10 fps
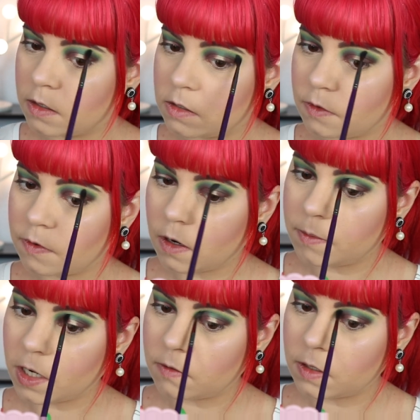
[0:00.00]
And so far
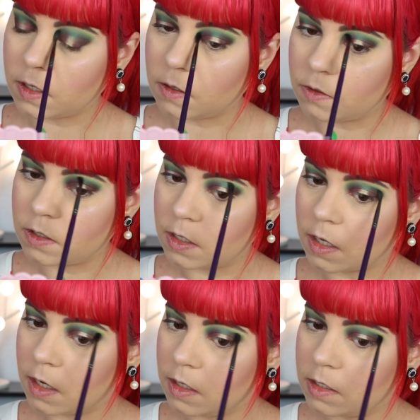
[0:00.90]
I'm not really
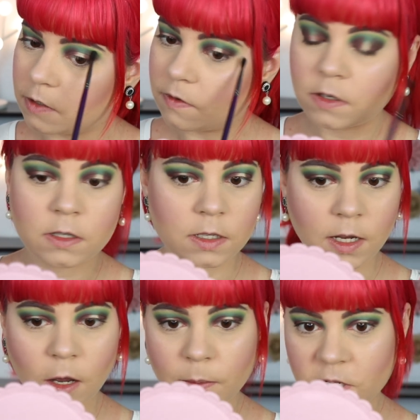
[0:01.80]
noticing any difference
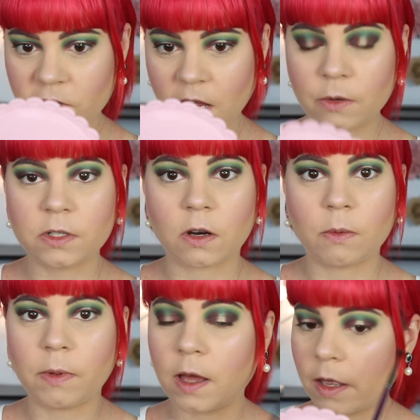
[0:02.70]
in how my shadows
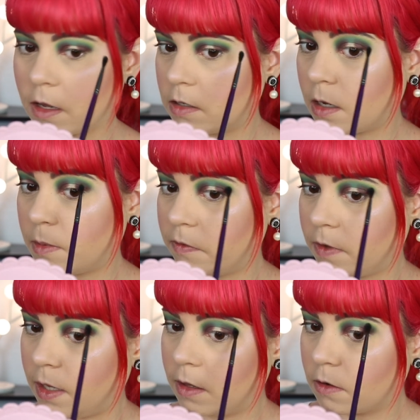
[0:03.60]
are applying on top of
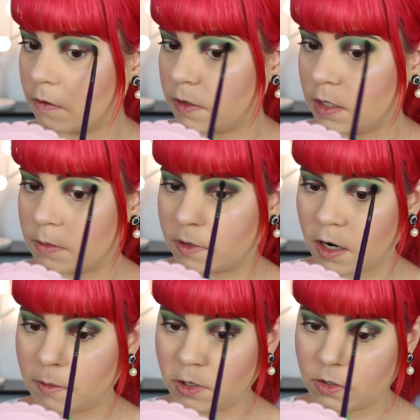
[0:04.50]
either of these
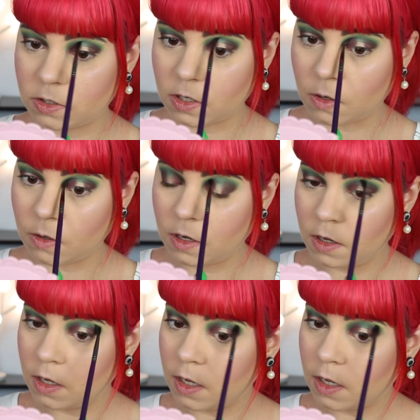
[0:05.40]
primers, so